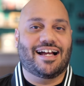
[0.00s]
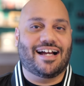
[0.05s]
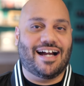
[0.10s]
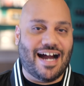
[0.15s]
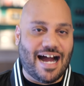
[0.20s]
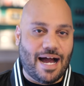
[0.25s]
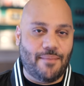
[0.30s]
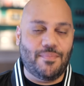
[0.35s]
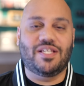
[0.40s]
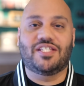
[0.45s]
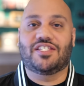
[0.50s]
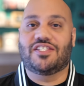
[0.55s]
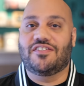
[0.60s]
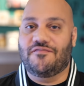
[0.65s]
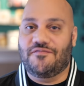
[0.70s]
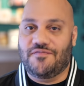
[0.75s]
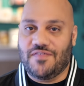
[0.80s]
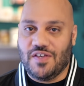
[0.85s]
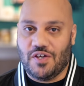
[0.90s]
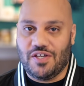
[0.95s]
common
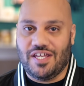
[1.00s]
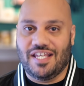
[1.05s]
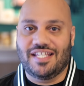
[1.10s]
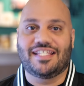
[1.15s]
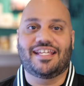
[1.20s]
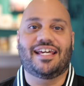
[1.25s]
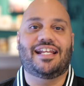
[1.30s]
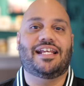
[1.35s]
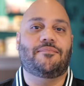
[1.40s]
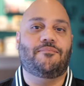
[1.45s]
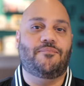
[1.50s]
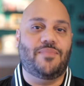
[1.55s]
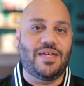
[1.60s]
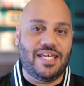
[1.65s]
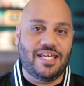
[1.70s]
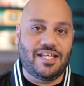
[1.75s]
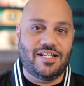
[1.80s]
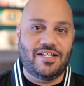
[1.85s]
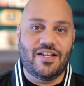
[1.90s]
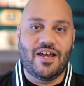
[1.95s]
civilians getting
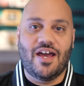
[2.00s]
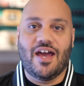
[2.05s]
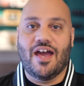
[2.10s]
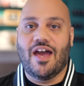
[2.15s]
beaten,